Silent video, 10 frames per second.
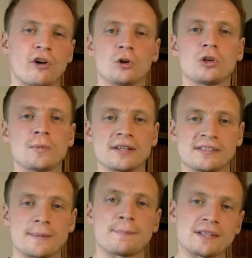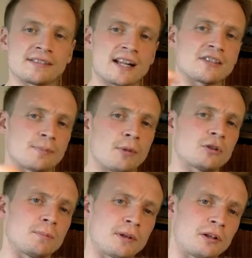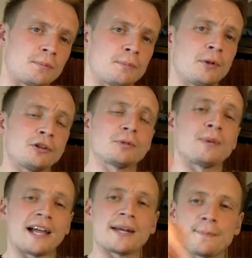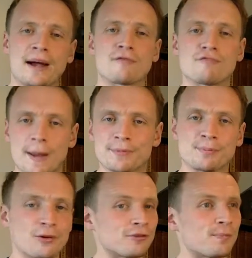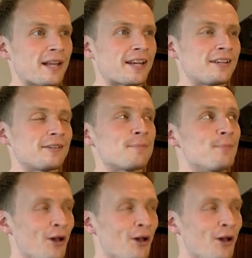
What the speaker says: Volume is simply sets multiplied by reps multiplied